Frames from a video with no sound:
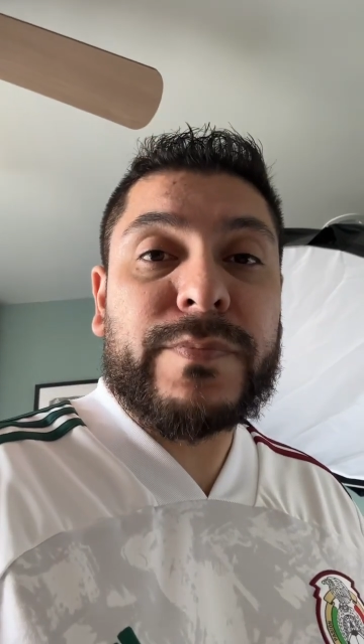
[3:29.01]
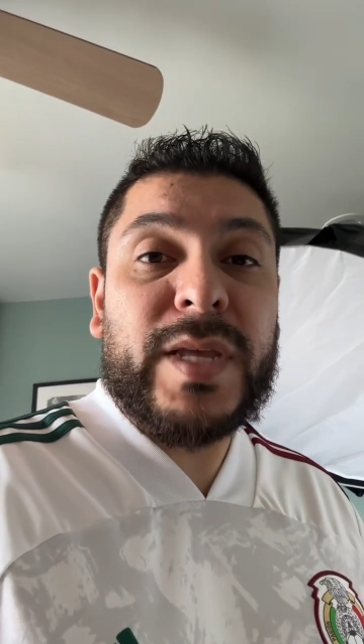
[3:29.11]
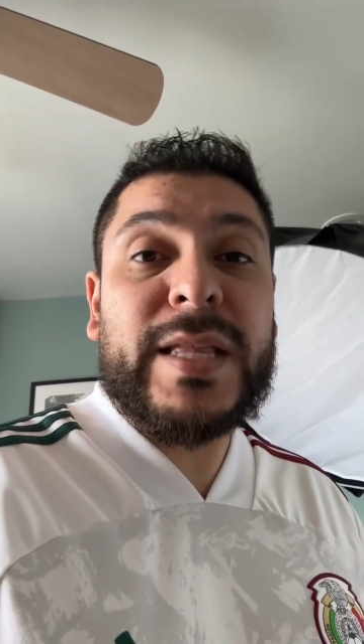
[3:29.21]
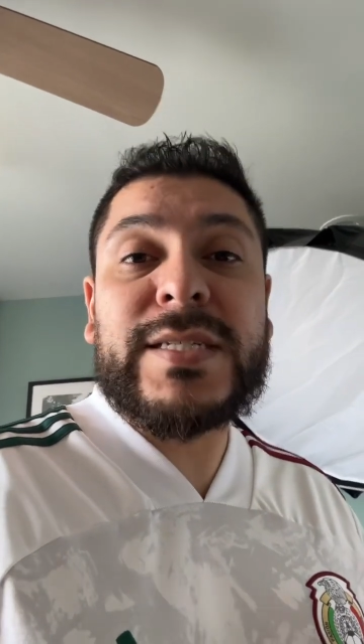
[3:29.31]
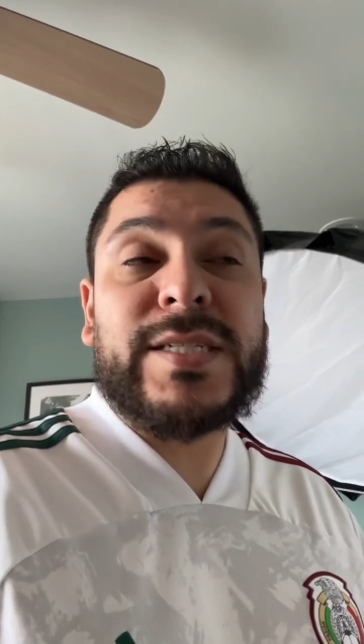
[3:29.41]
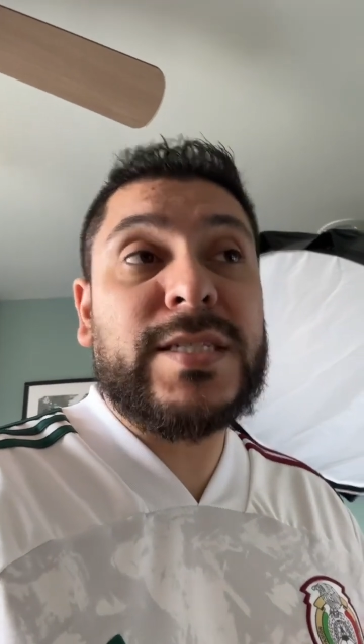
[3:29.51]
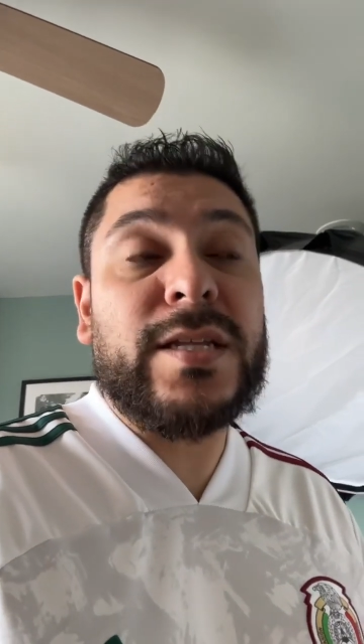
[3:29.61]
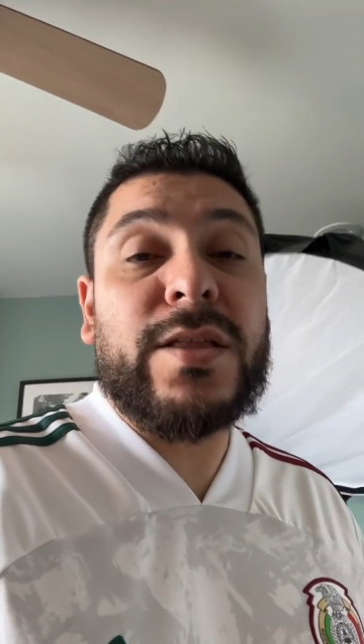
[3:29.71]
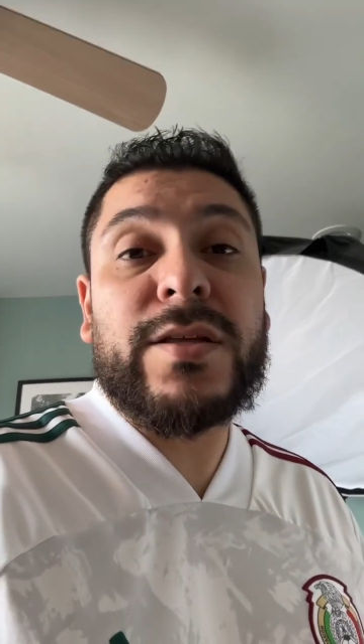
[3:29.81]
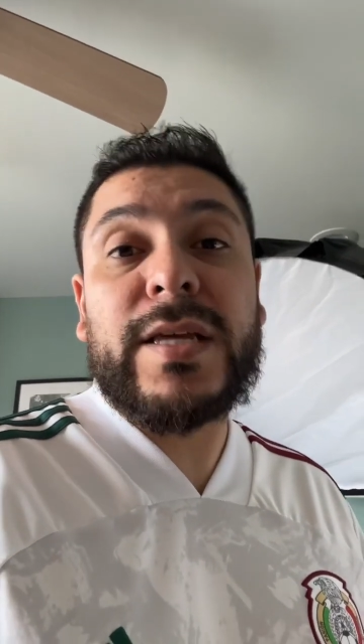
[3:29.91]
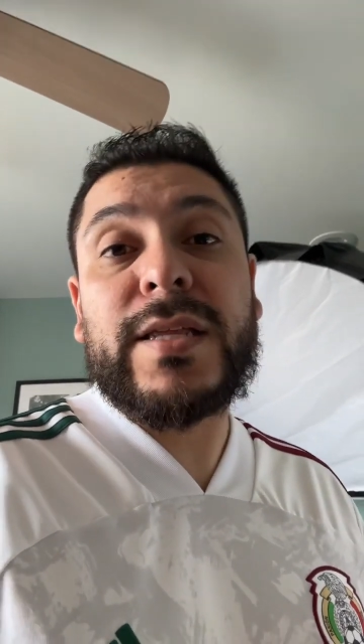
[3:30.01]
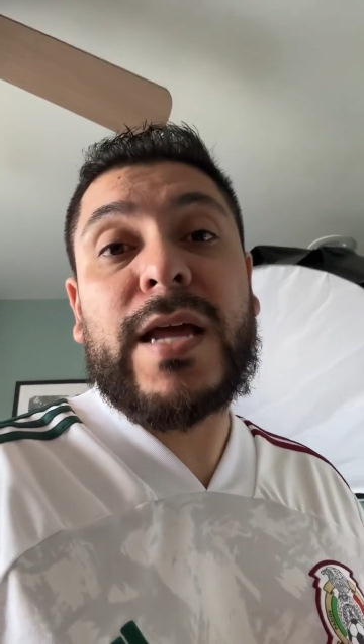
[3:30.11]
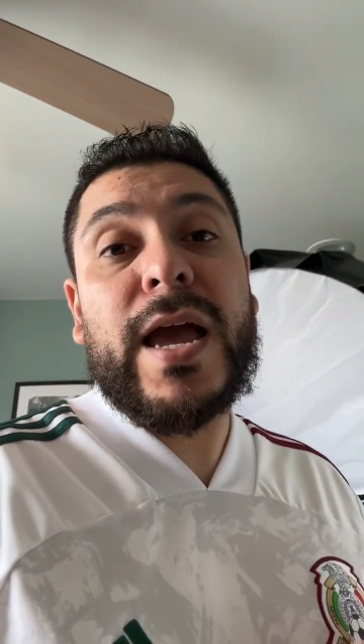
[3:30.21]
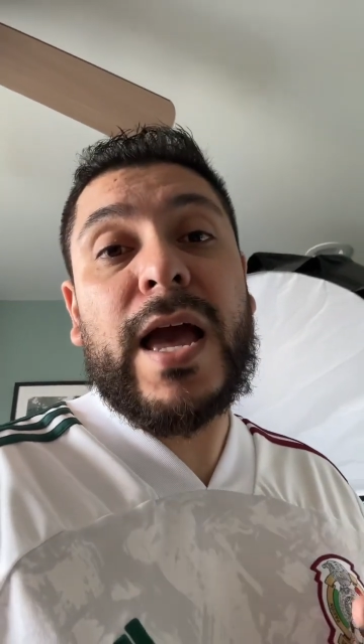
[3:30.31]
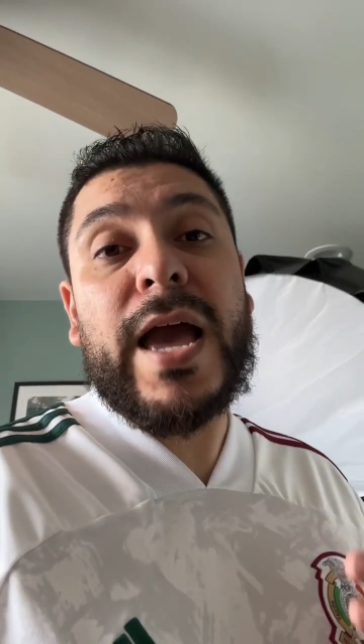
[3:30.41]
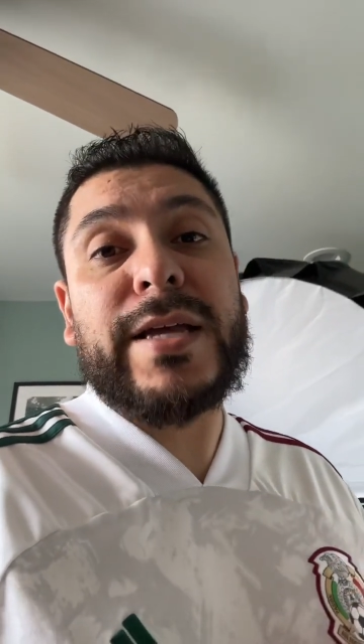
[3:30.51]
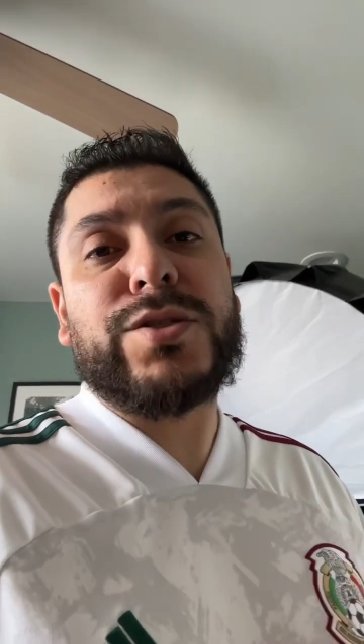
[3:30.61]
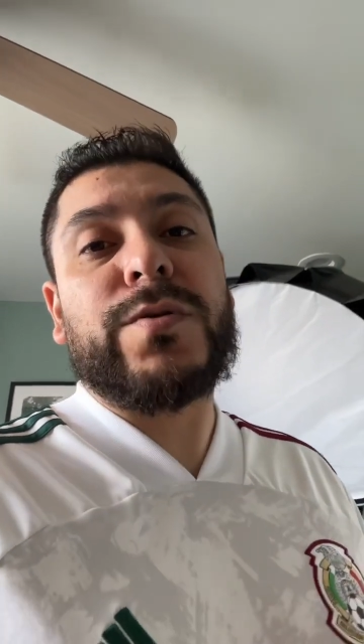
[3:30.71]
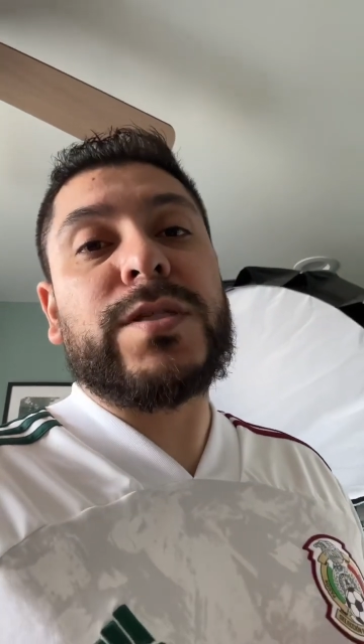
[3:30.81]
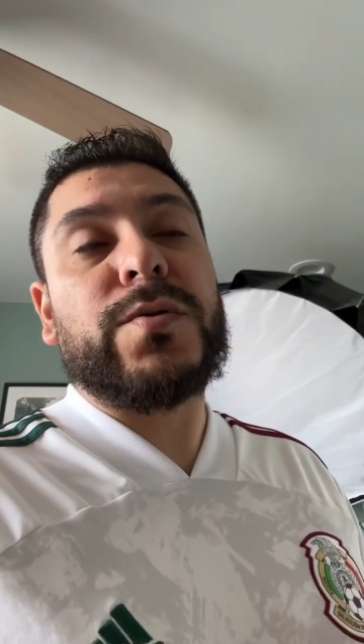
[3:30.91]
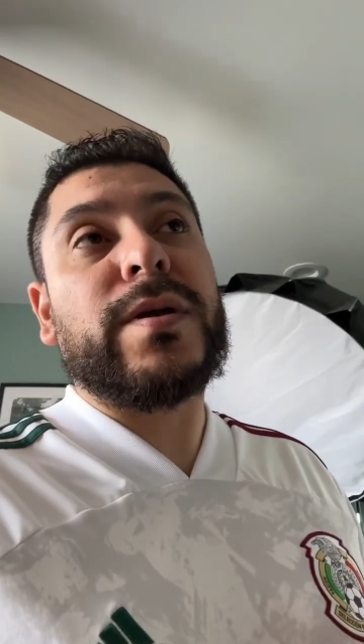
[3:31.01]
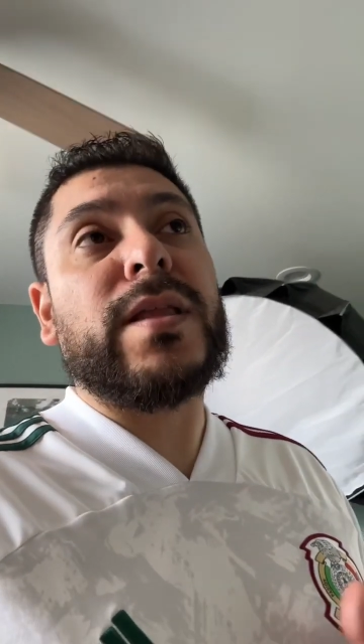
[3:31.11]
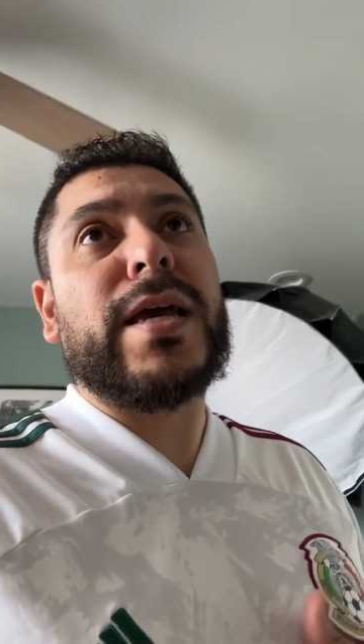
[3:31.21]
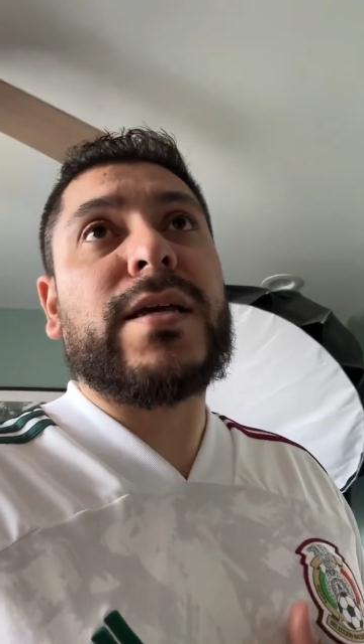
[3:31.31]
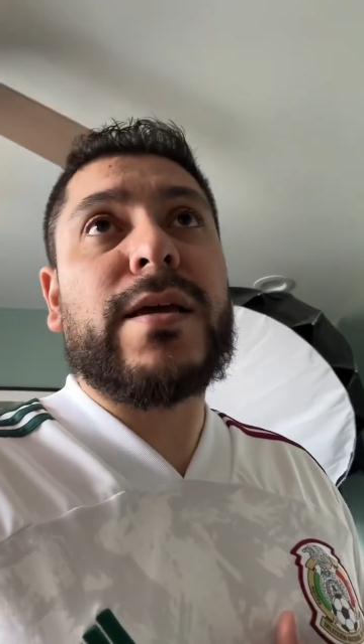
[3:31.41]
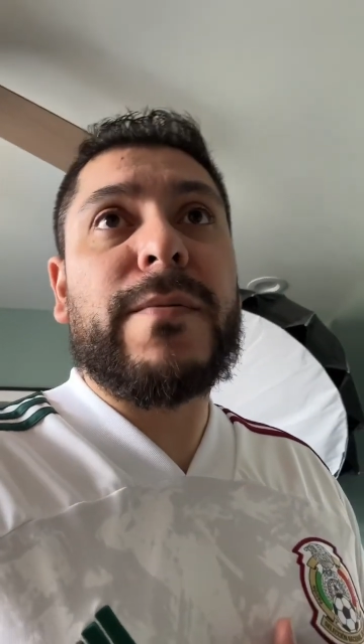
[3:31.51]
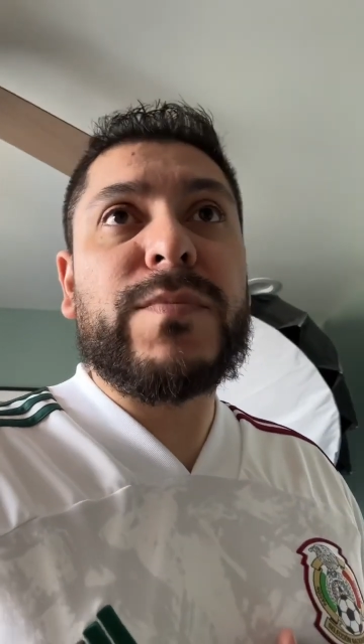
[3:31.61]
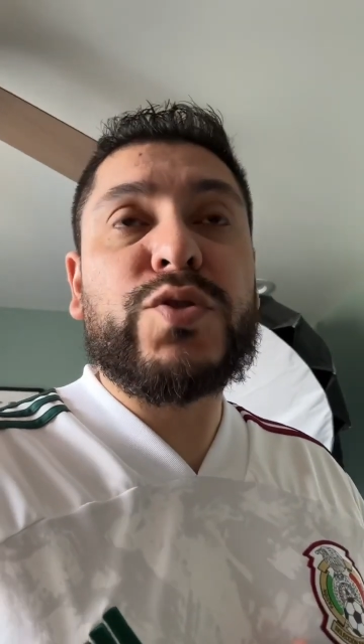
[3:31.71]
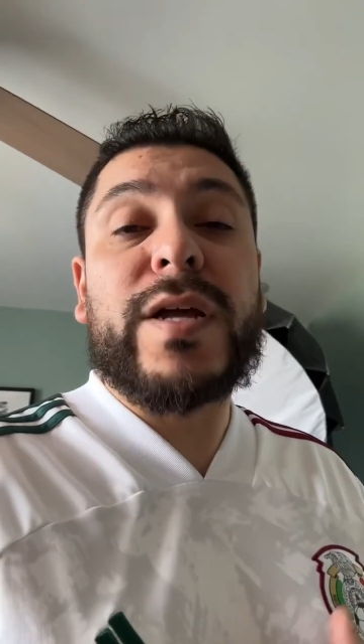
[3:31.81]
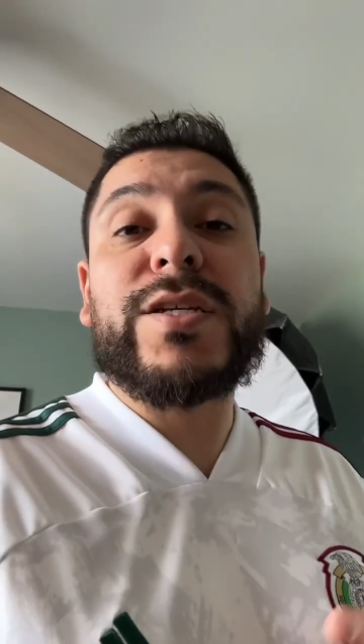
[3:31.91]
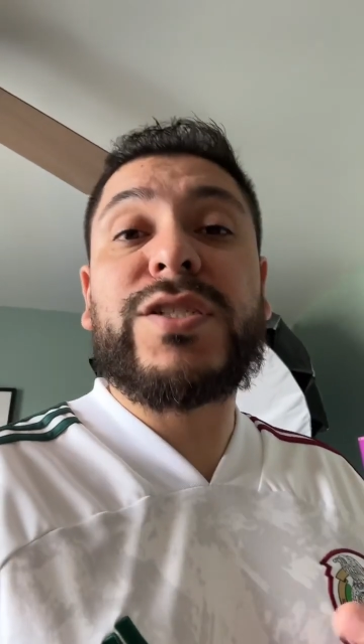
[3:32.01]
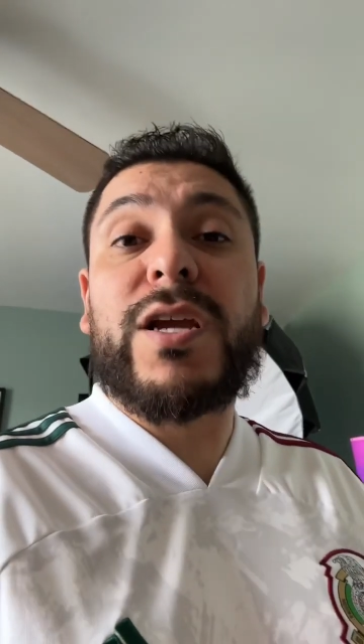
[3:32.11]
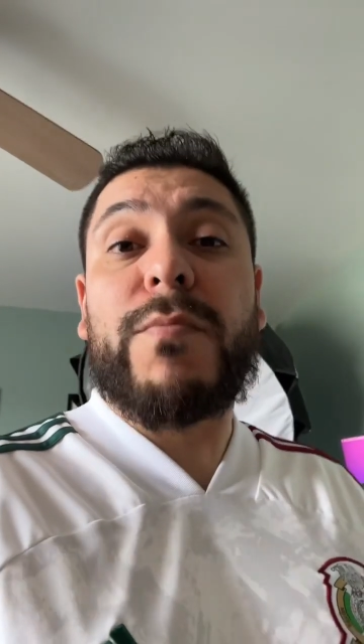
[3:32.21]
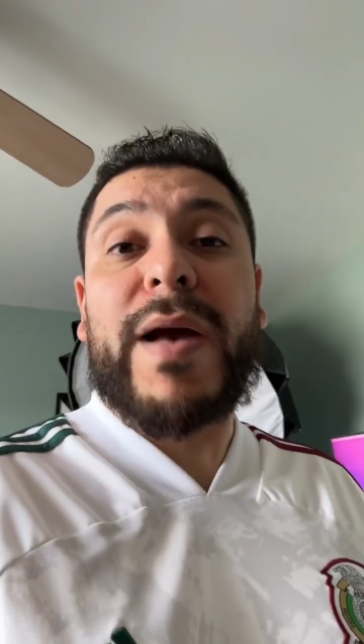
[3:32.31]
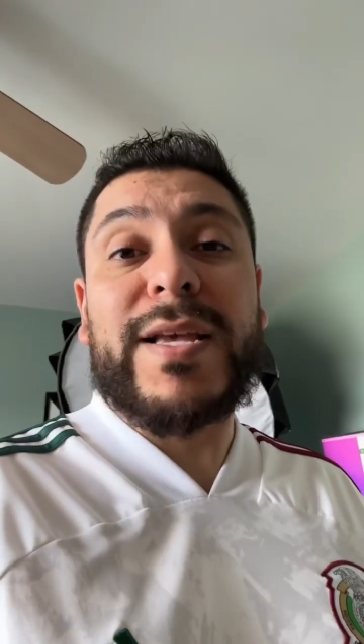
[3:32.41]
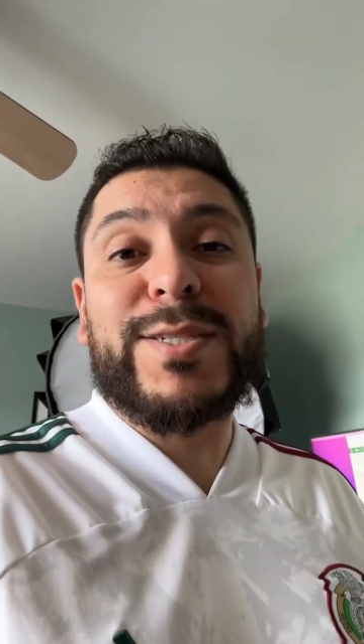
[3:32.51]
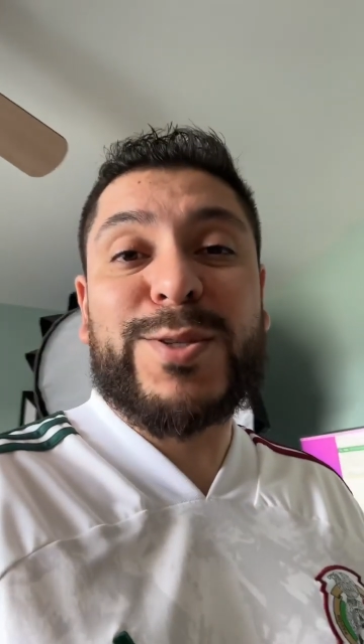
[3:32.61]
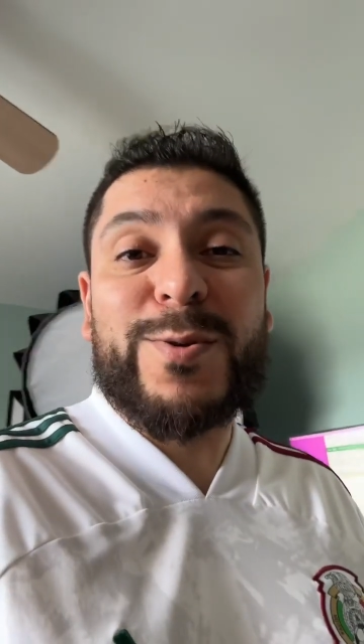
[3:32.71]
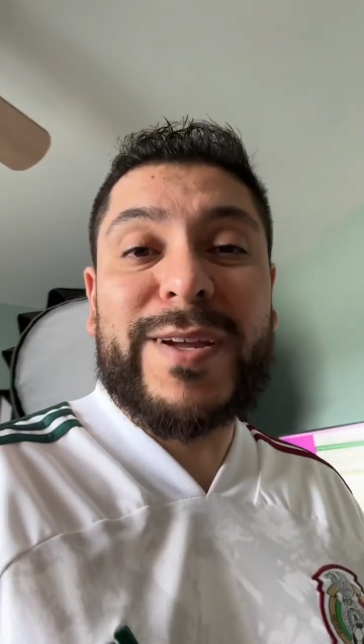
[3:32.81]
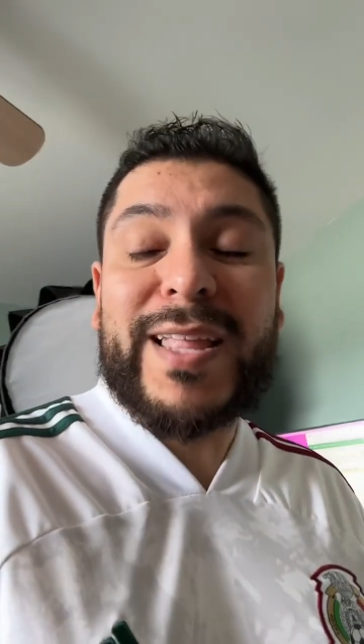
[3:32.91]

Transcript: and that's just another thing that I, I enjoy doing, like trying to share my story.